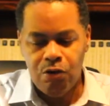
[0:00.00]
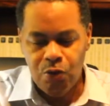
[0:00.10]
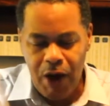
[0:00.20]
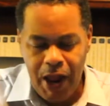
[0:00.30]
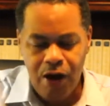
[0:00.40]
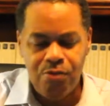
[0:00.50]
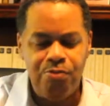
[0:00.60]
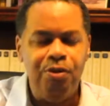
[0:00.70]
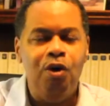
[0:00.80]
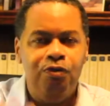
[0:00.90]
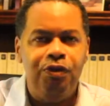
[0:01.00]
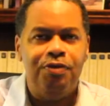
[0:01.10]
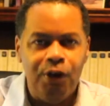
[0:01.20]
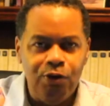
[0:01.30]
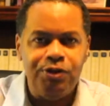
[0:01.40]
around both of
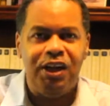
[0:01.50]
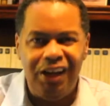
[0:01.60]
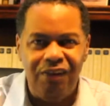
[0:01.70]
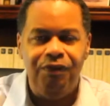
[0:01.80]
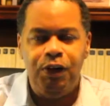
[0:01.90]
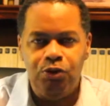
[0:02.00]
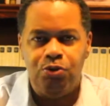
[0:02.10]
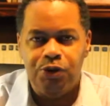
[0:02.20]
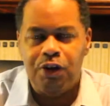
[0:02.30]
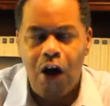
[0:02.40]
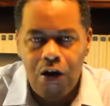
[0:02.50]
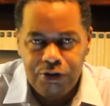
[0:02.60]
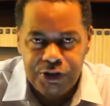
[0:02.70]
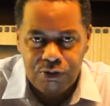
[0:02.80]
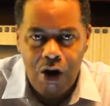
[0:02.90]
those individuals also